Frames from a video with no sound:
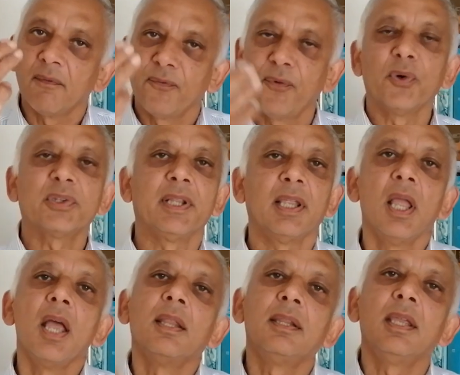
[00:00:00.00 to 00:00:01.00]
Fourthly,
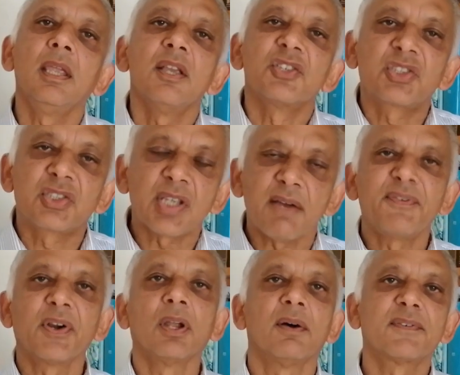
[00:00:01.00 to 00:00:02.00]
the
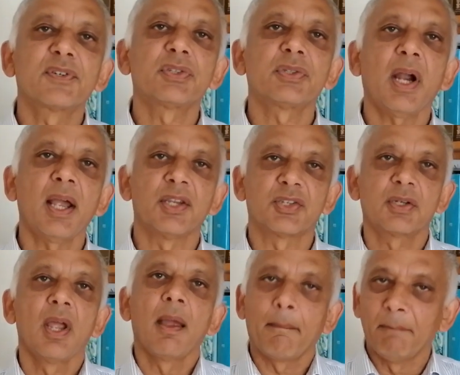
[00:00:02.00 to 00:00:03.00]
suffering of Christ
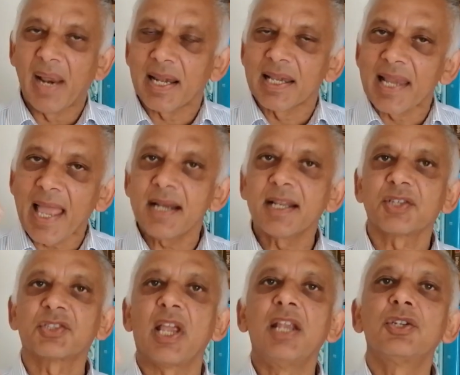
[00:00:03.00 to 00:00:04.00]
but led
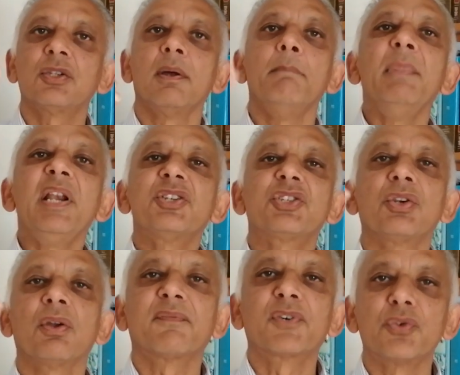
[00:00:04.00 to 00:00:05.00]
us into the
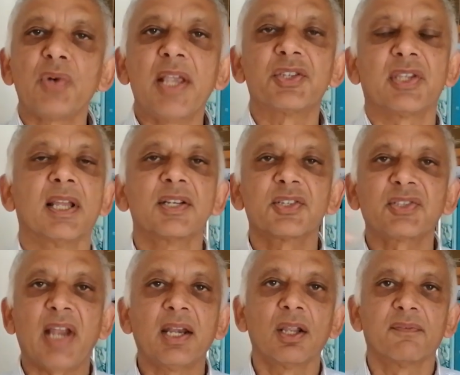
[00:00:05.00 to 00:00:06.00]
ministry of grace, the
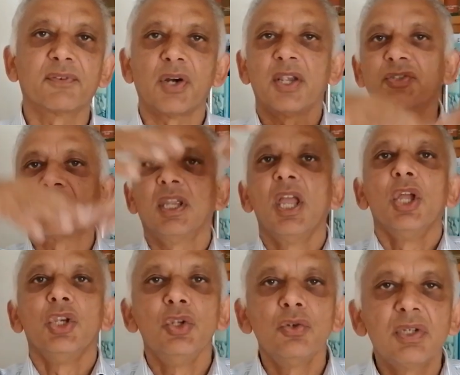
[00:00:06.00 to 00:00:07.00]
understanding of grace, the
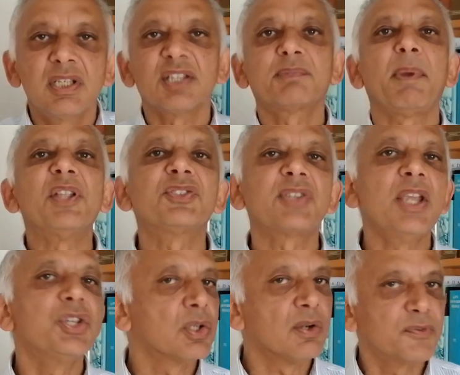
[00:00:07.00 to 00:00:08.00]
new
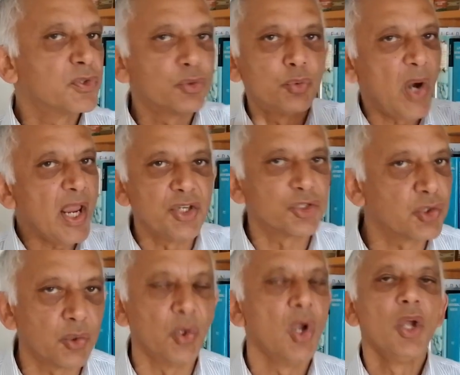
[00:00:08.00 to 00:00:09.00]
dispensation of grace
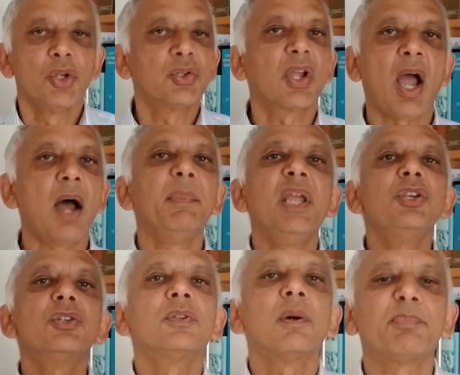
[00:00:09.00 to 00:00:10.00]
to come
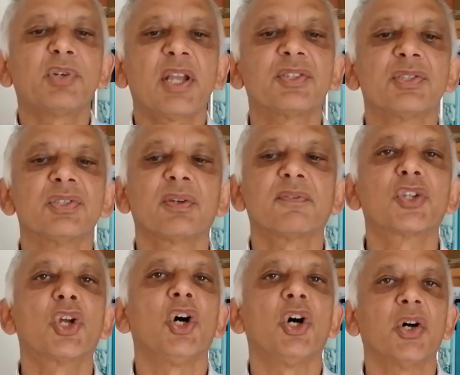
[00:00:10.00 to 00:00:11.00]
into the presence
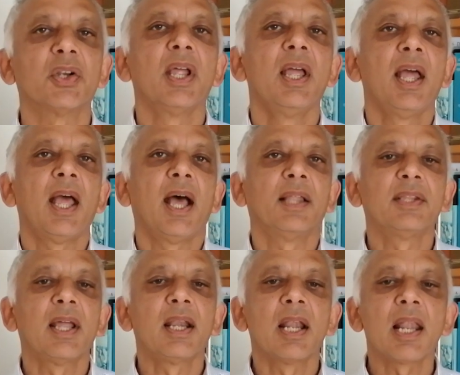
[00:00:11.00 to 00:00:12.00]
of God. And
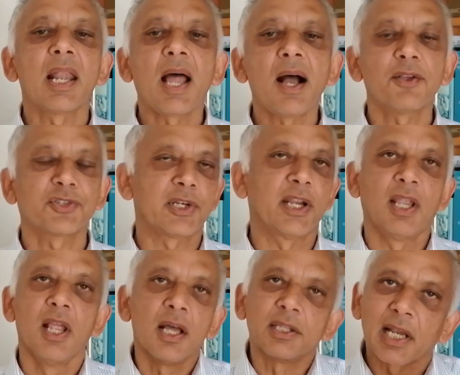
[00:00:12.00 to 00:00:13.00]
then
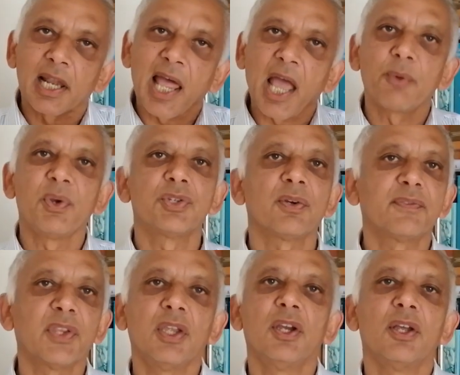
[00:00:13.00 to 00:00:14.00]
lastly, the language
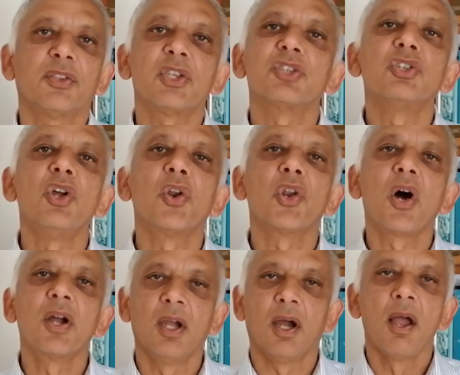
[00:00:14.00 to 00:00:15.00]
of the earth is no
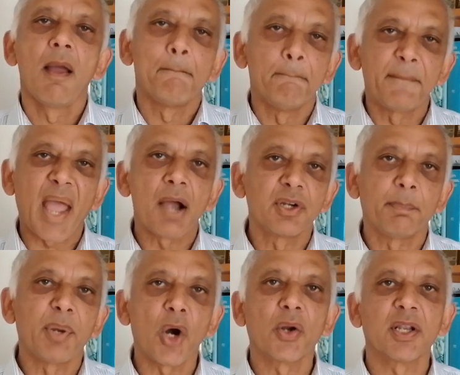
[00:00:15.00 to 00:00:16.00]
longer bound
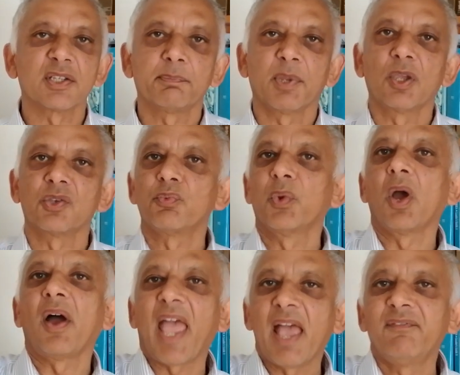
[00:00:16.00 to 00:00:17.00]
upon us because we
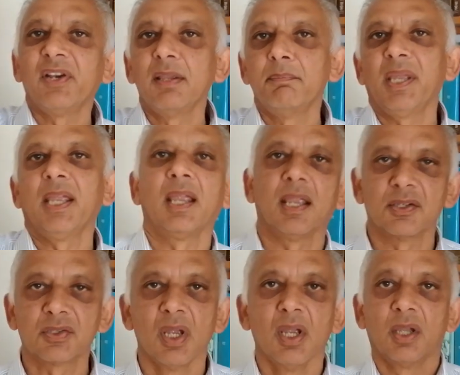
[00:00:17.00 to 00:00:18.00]
are heavenly
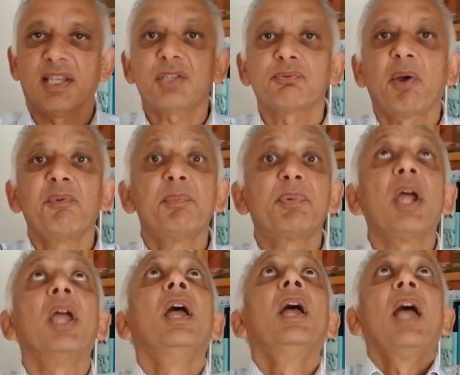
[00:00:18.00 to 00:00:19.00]
beings. That's why we
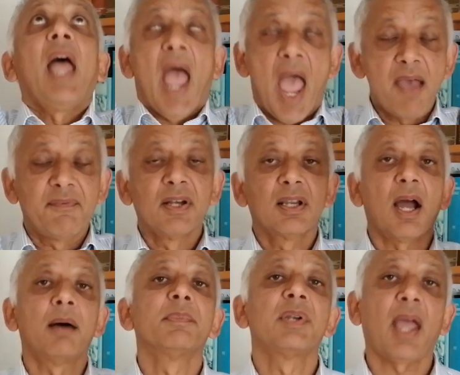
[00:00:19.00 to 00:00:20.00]
pray, heaven
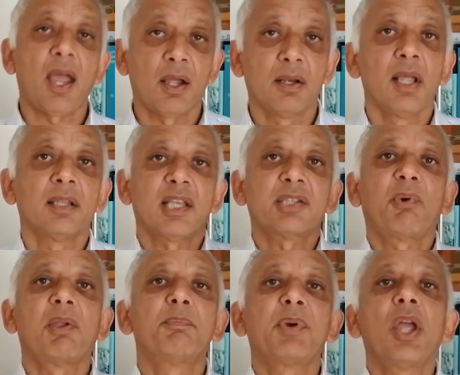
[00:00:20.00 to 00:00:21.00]
come down. That's
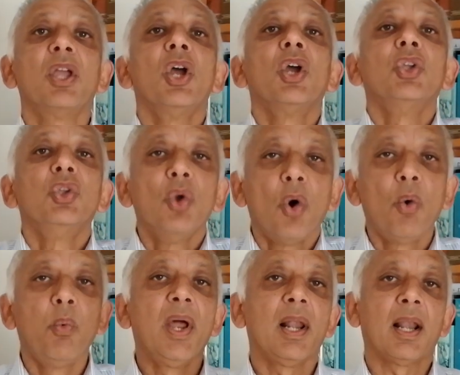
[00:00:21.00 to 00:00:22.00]
why we pray,
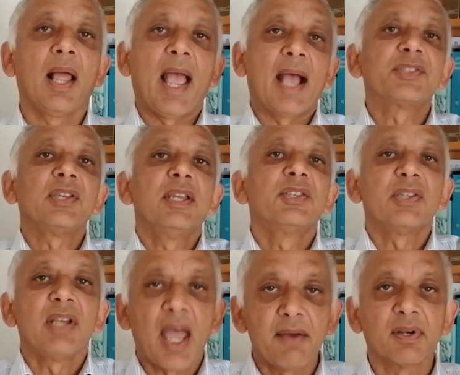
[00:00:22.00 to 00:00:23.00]
your will as it is
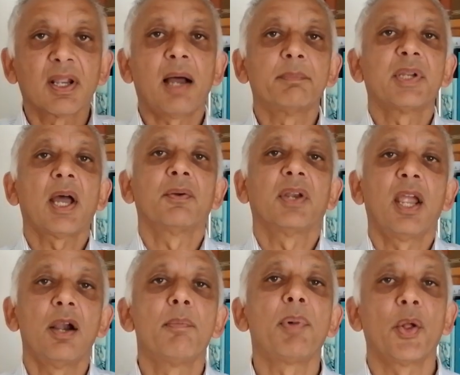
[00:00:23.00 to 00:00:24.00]
in heaven come down
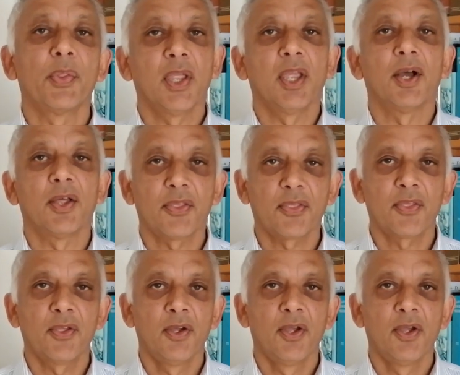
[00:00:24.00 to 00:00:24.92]
here upon the earth.